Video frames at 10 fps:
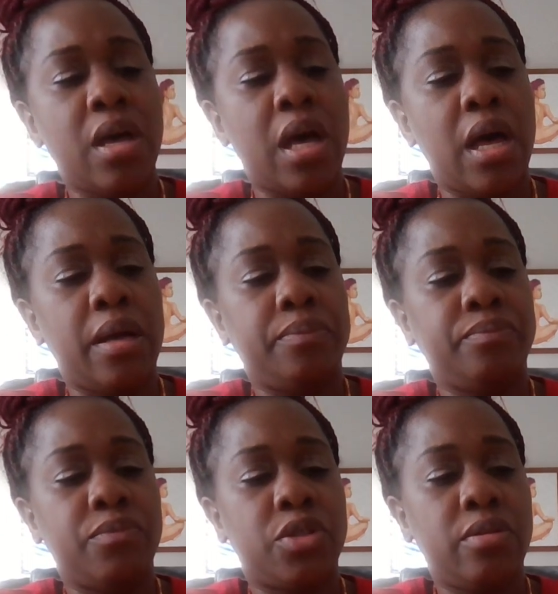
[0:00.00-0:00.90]

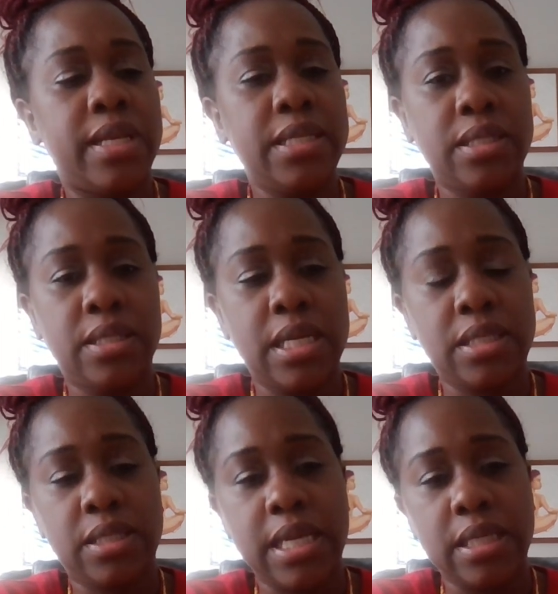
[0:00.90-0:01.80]
So
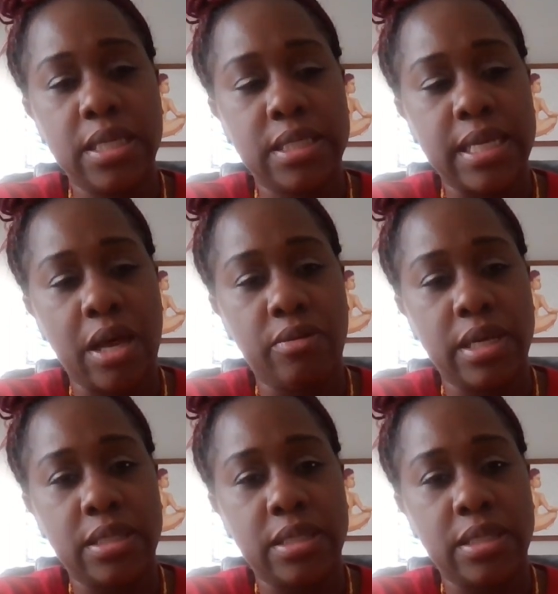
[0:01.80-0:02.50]
let's take this out